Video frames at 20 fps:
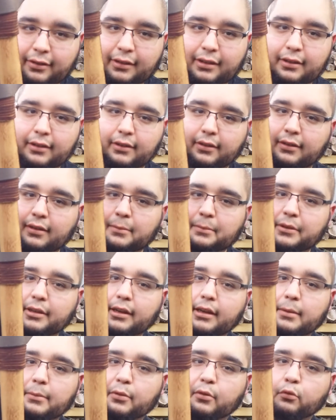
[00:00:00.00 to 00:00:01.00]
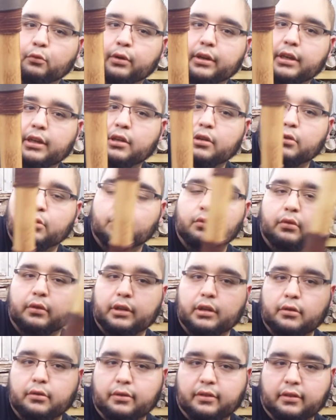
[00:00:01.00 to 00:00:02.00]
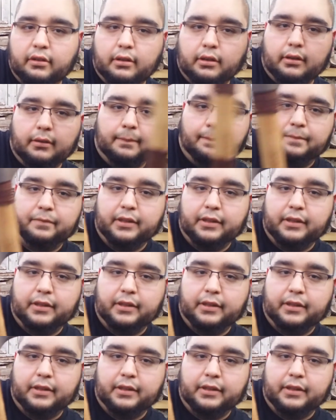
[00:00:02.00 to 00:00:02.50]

because sometimes when you use a